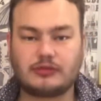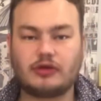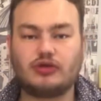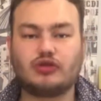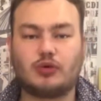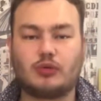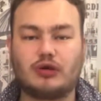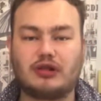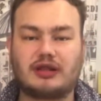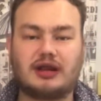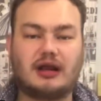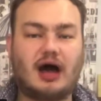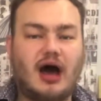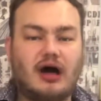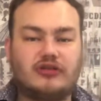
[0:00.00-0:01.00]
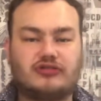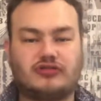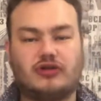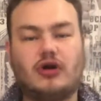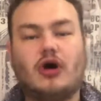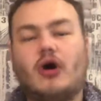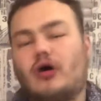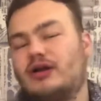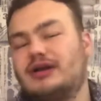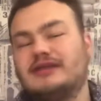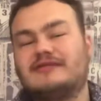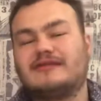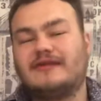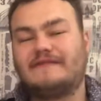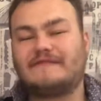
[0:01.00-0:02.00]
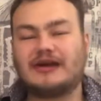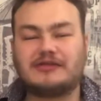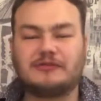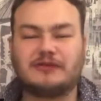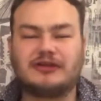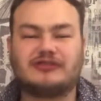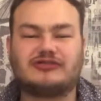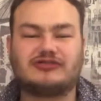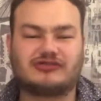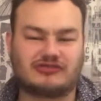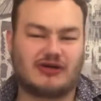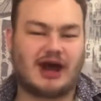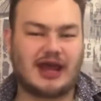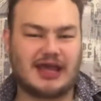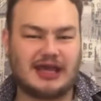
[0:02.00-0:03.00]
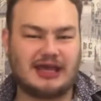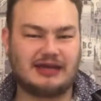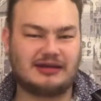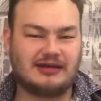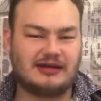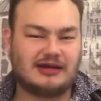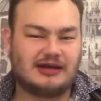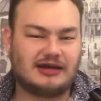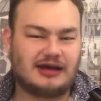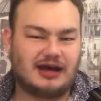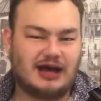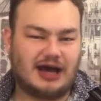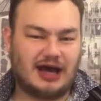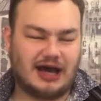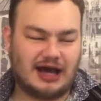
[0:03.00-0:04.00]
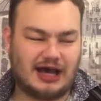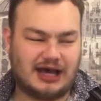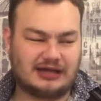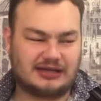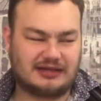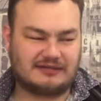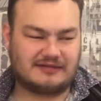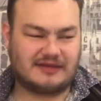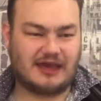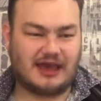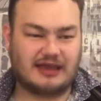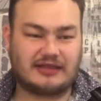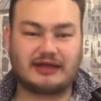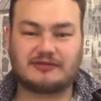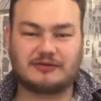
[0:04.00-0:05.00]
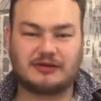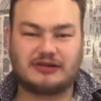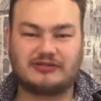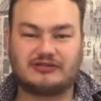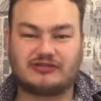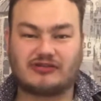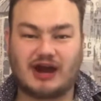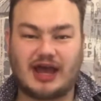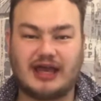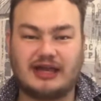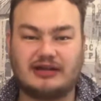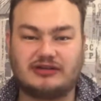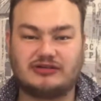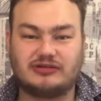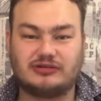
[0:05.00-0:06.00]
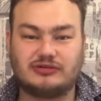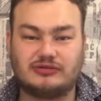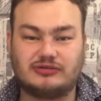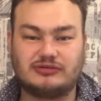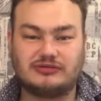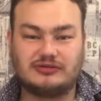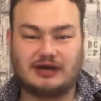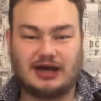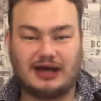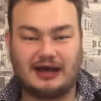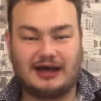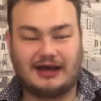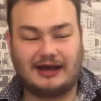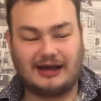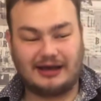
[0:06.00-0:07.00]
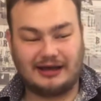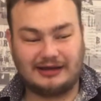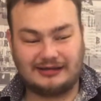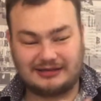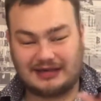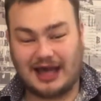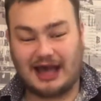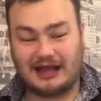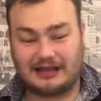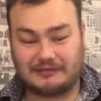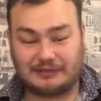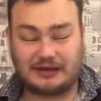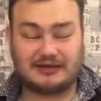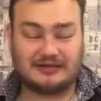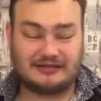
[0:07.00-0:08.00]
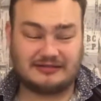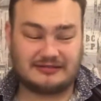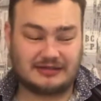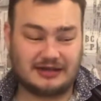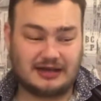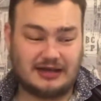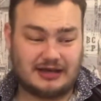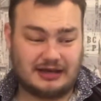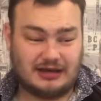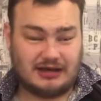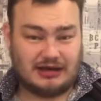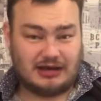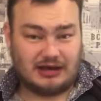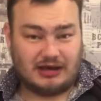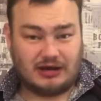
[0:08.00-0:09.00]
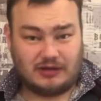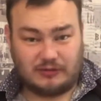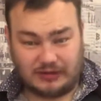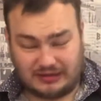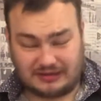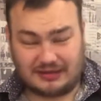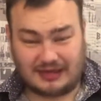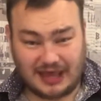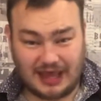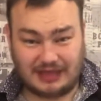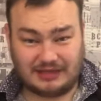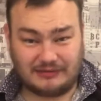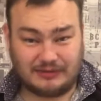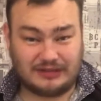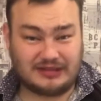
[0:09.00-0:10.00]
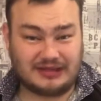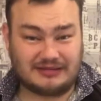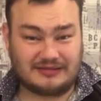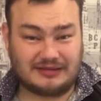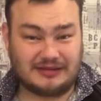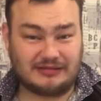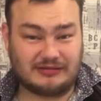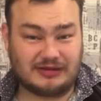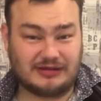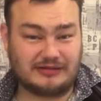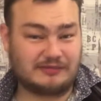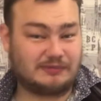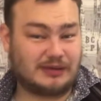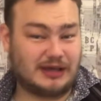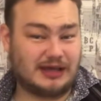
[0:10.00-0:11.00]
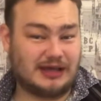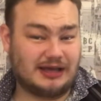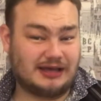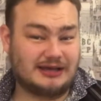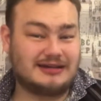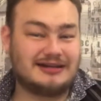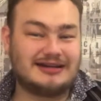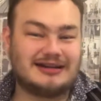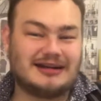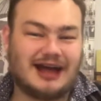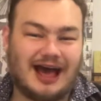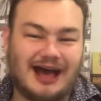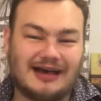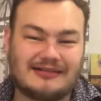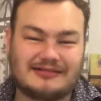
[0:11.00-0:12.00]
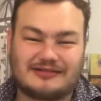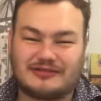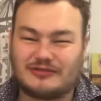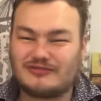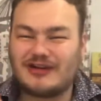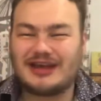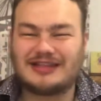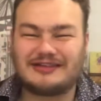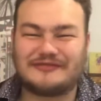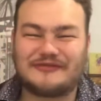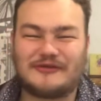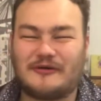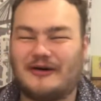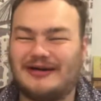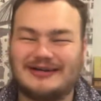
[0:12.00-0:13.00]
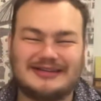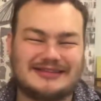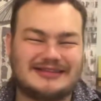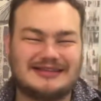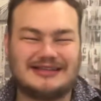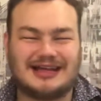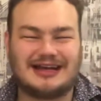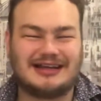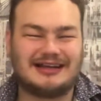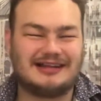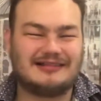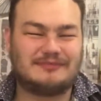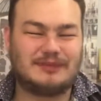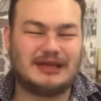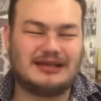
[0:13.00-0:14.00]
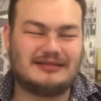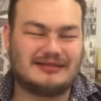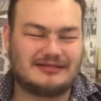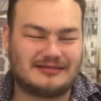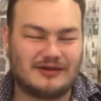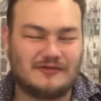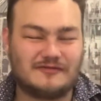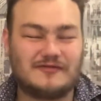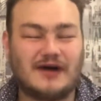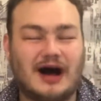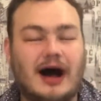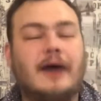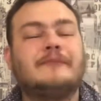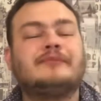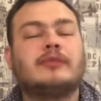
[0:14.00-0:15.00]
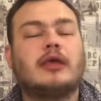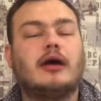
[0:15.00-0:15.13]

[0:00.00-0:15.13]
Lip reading: the world at large, or at least that's what it's trying to say. That's what it's trying to tell, because with this series being as great of quality that it has been so far,